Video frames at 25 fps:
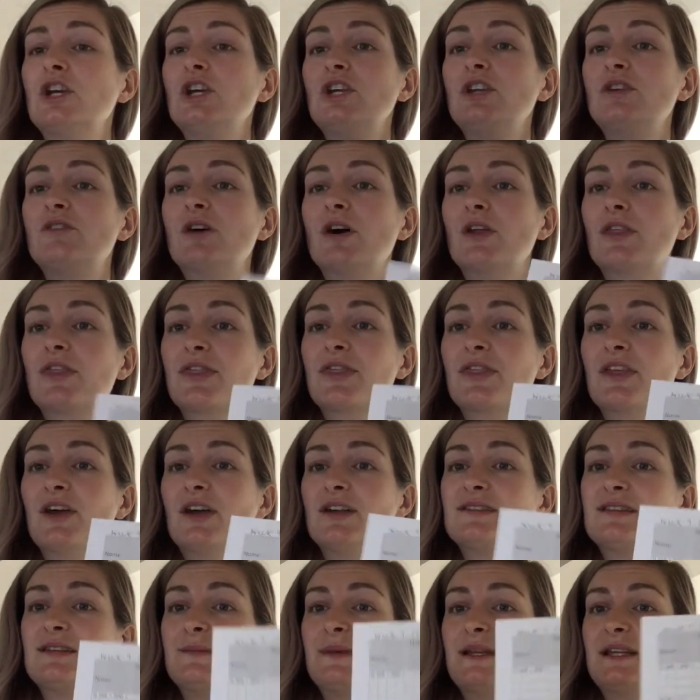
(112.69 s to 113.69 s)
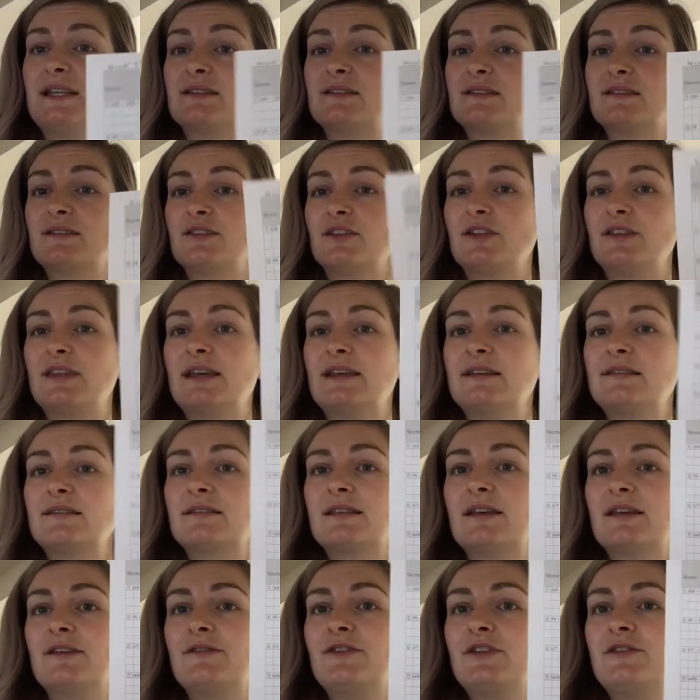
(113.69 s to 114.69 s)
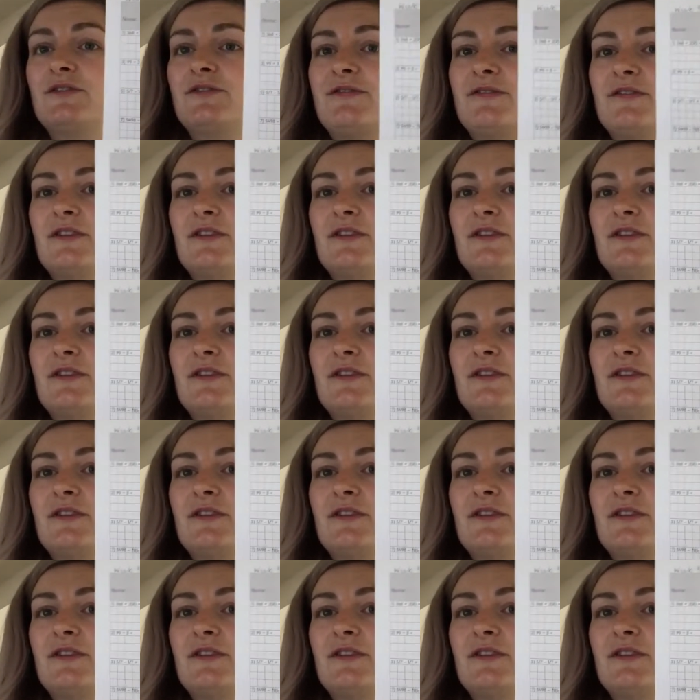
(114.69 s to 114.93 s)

You've got 30 minutes to do this. If you